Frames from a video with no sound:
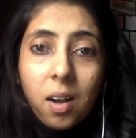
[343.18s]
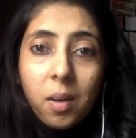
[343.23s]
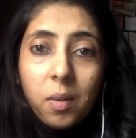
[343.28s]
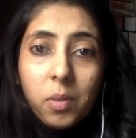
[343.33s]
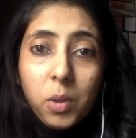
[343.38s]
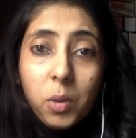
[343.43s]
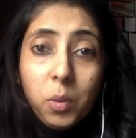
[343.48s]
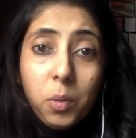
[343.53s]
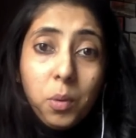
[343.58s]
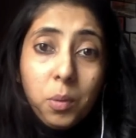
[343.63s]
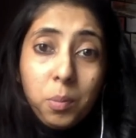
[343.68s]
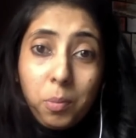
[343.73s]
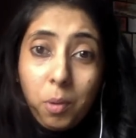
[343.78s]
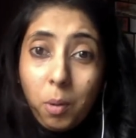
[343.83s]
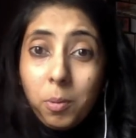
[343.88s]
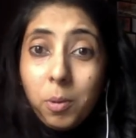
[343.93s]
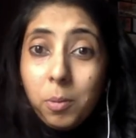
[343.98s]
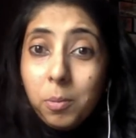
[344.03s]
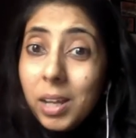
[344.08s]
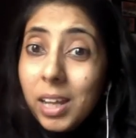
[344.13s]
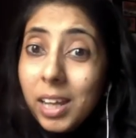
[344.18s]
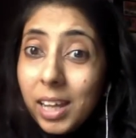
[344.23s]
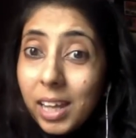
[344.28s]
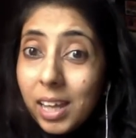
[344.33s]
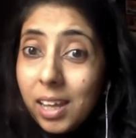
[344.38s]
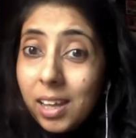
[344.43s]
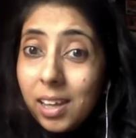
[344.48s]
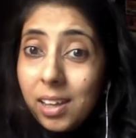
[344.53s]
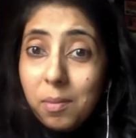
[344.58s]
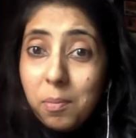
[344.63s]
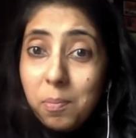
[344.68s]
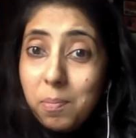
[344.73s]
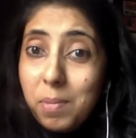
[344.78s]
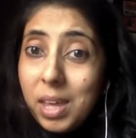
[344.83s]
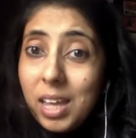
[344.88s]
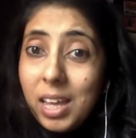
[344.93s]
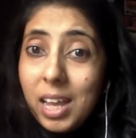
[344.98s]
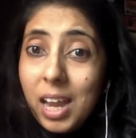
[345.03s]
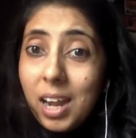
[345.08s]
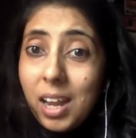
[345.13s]
you could probably
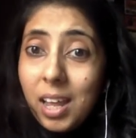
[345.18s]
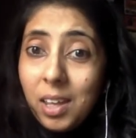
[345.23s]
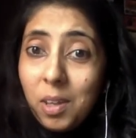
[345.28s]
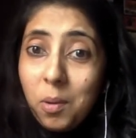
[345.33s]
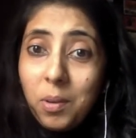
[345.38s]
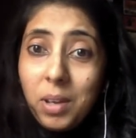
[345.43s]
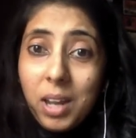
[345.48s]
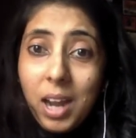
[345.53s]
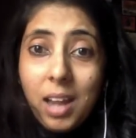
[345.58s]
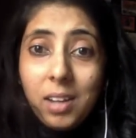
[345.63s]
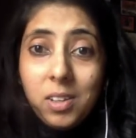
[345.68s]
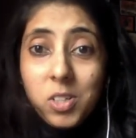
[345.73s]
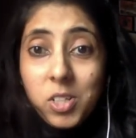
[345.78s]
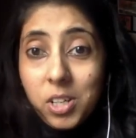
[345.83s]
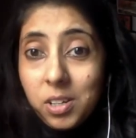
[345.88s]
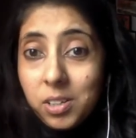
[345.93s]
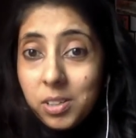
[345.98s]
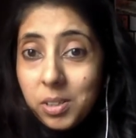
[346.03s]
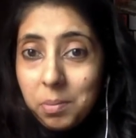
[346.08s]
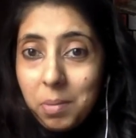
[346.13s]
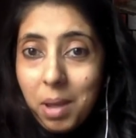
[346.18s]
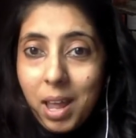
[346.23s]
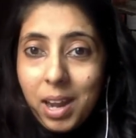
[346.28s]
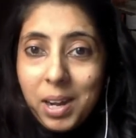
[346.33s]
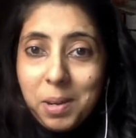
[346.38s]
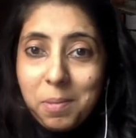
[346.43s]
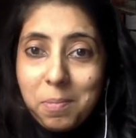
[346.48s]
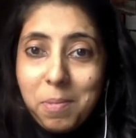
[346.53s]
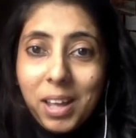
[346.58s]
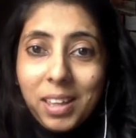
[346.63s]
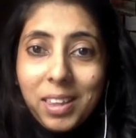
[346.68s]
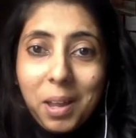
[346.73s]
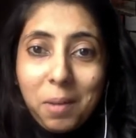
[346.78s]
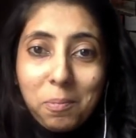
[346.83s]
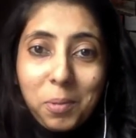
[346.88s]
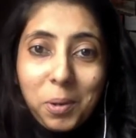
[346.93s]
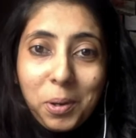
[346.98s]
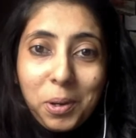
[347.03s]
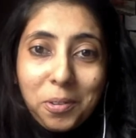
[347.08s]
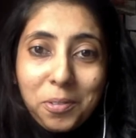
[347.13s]
be getting your grandchildren married by
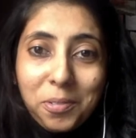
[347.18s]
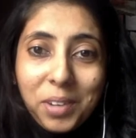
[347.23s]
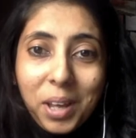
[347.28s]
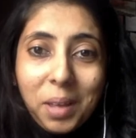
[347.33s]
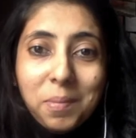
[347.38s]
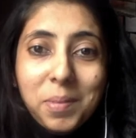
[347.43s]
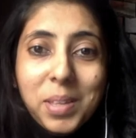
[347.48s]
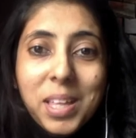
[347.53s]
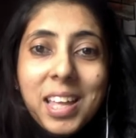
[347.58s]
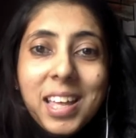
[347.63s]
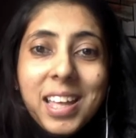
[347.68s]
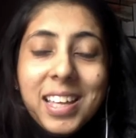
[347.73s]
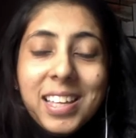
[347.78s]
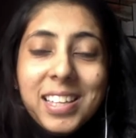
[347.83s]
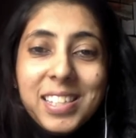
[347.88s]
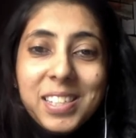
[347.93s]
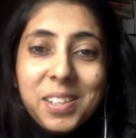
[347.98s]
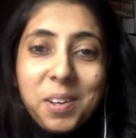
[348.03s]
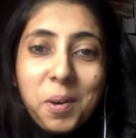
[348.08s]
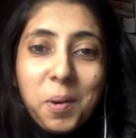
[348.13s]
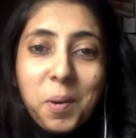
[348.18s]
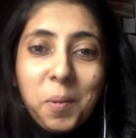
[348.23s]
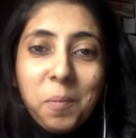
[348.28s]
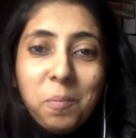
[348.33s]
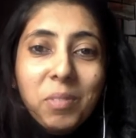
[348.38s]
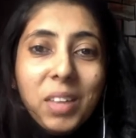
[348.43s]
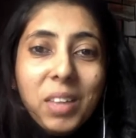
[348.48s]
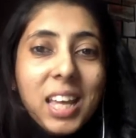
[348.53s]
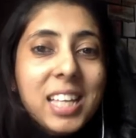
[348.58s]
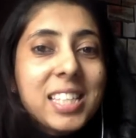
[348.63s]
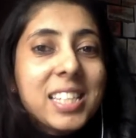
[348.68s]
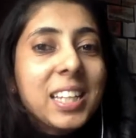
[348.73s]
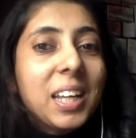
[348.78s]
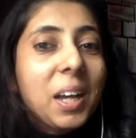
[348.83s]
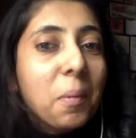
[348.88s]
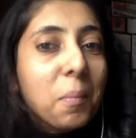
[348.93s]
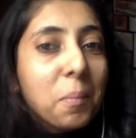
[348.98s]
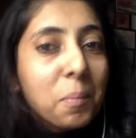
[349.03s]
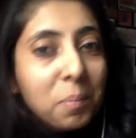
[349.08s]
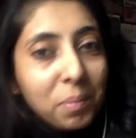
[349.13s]
that point of time. So it's
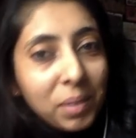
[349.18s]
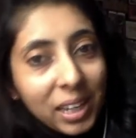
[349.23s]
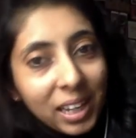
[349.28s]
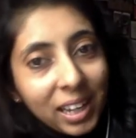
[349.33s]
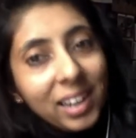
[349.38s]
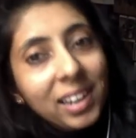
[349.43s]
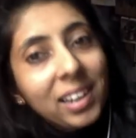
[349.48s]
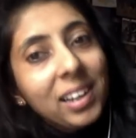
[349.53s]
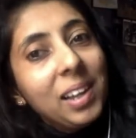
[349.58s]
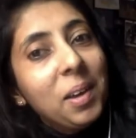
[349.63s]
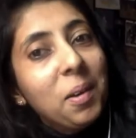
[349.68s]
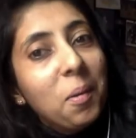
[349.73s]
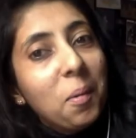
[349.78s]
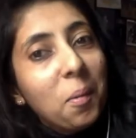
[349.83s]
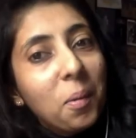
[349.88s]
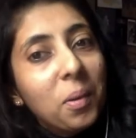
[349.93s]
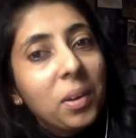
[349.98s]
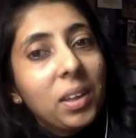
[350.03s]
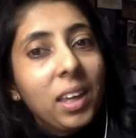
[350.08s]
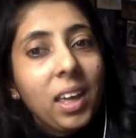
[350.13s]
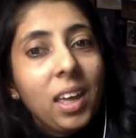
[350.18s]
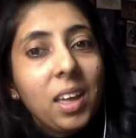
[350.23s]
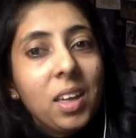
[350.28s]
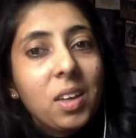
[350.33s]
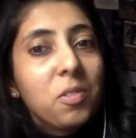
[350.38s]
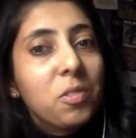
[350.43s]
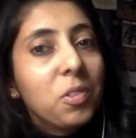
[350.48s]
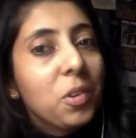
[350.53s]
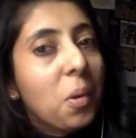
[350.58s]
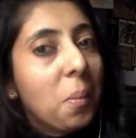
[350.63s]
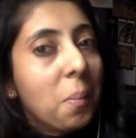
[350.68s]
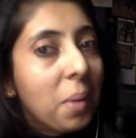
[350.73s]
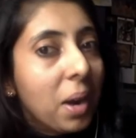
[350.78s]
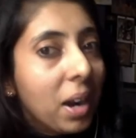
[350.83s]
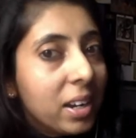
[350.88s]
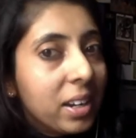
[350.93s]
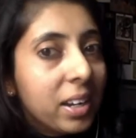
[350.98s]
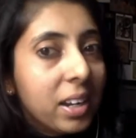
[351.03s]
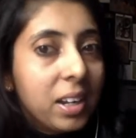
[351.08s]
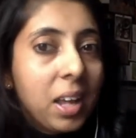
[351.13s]
completely okay if you're
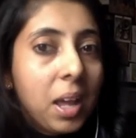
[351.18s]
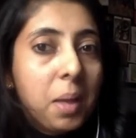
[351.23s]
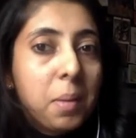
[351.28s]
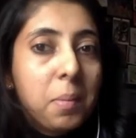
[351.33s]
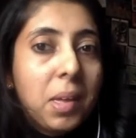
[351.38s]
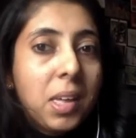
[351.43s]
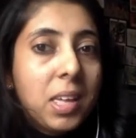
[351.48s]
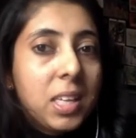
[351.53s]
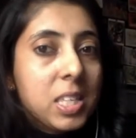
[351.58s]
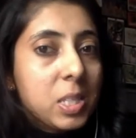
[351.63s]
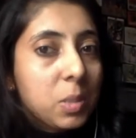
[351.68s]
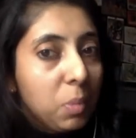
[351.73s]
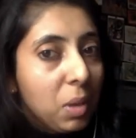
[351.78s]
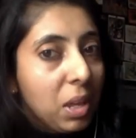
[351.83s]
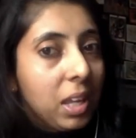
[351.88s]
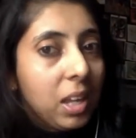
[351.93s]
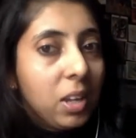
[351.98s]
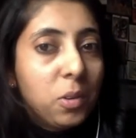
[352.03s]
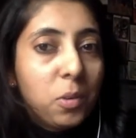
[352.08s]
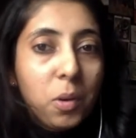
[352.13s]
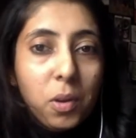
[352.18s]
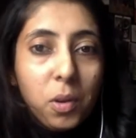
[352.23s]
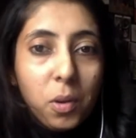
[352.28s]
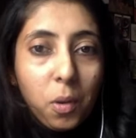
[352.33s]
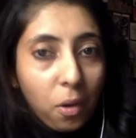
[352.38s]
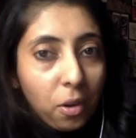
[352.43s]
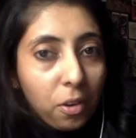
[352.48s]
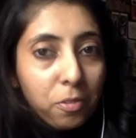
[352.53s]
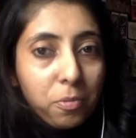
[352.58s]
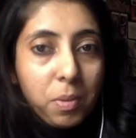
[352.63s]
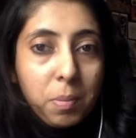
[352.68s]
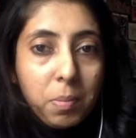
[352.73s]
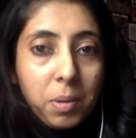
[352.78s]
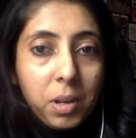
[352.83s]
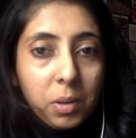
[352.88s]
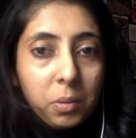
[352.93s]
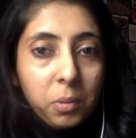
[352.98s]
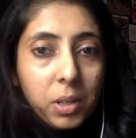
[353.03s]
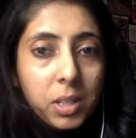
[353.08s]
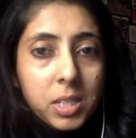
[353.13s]
multi-timing, speaking to a lot of people
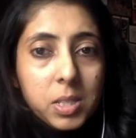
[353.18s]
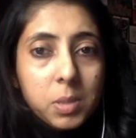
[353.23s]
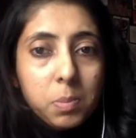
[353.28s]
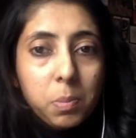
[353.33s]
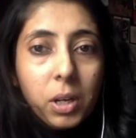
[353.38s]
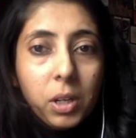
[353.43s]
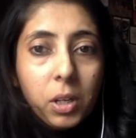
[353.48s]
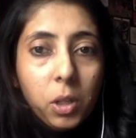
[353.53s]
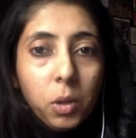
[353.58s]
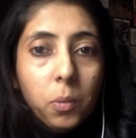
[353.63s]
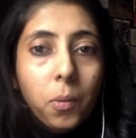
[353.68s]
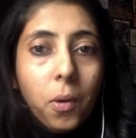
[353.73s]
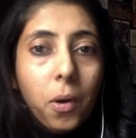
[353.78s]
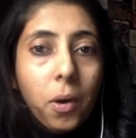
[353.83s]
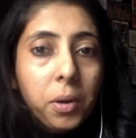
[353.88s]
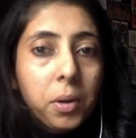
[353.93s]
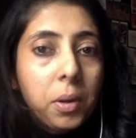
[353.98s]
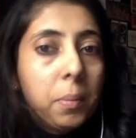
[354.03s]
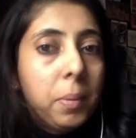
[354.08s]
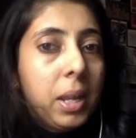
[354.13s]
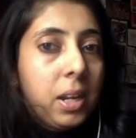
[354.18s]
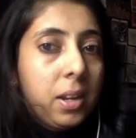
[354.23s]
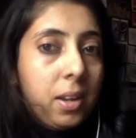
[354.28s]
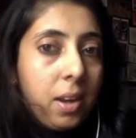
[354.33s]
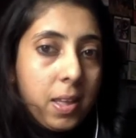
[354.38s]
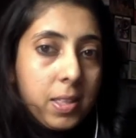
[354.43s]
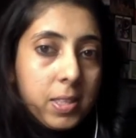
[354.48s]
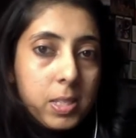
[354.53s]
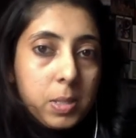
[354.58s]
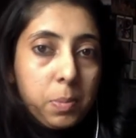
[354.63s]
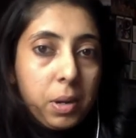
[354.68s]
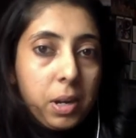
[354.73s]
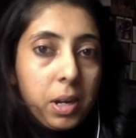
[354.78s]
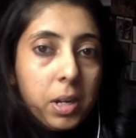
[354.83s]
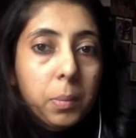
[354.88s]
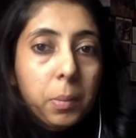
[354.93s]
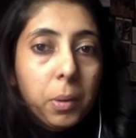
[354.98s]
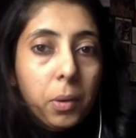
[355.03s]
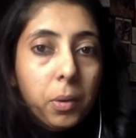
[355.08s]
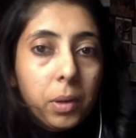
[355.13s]
at once, but you want to be
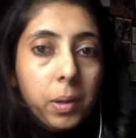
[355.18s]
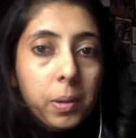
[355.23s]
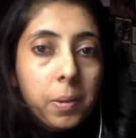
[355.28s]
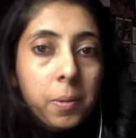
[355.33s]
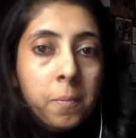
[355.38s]
transparent about it.